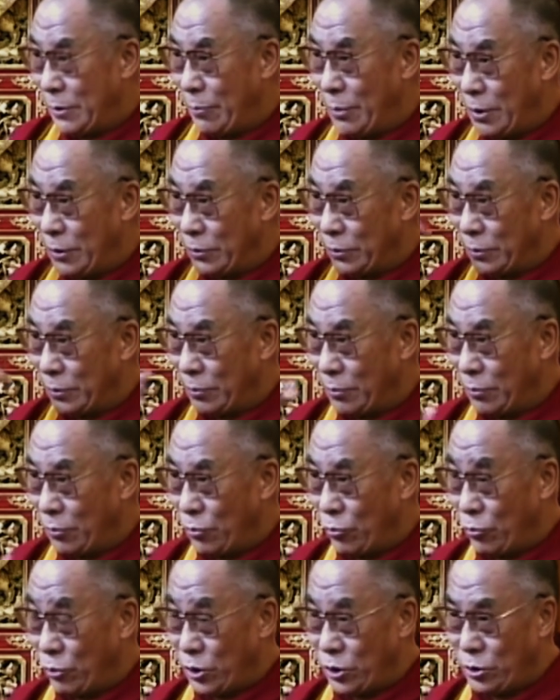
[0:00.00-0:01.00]
associated
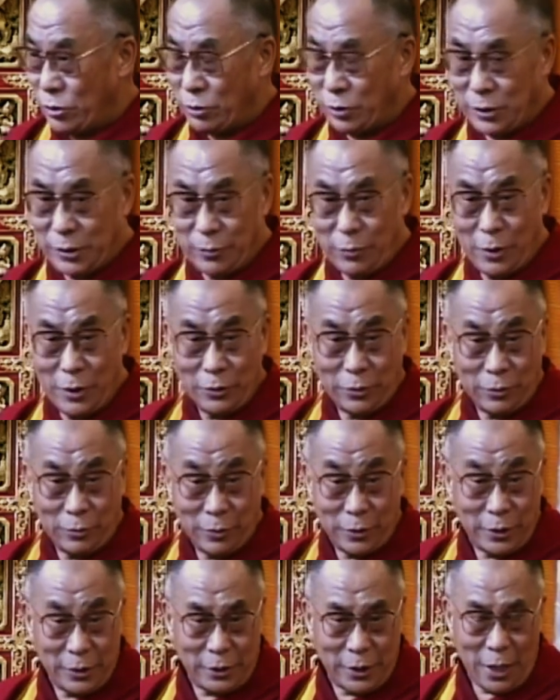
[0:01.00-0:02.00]
with
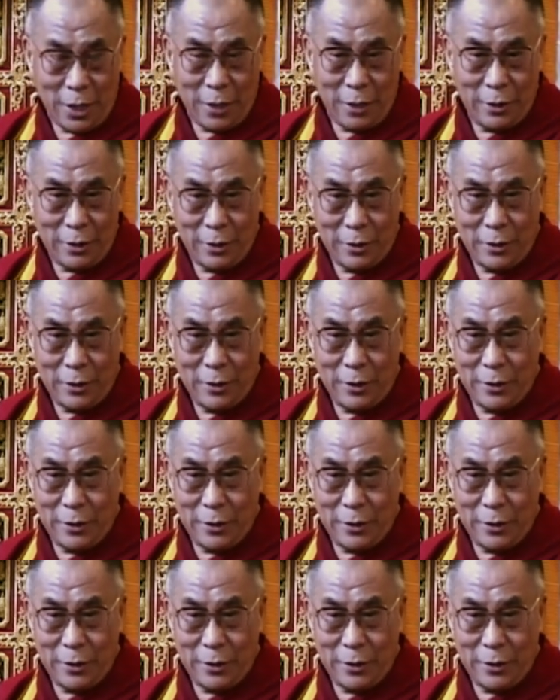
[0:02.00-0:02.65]
experimentation at that point.